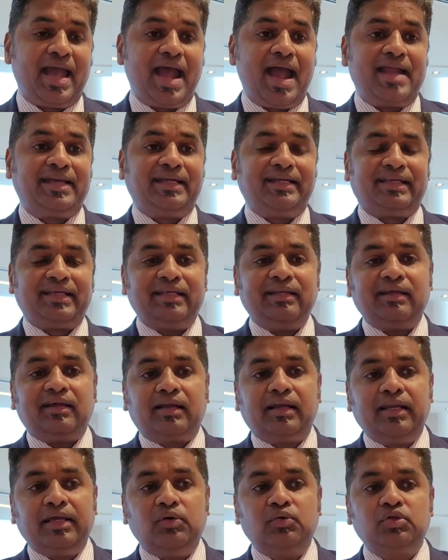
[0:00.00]
and it
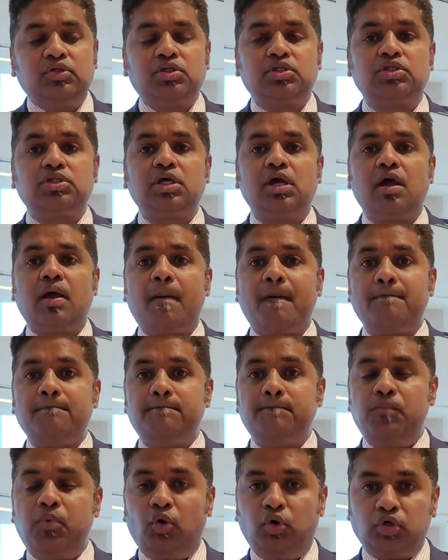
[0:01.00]
includes
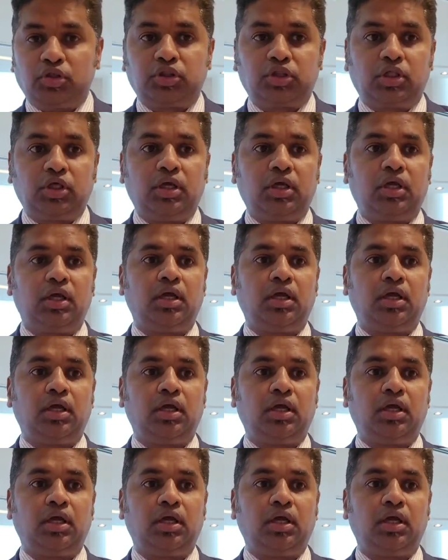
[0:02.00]
both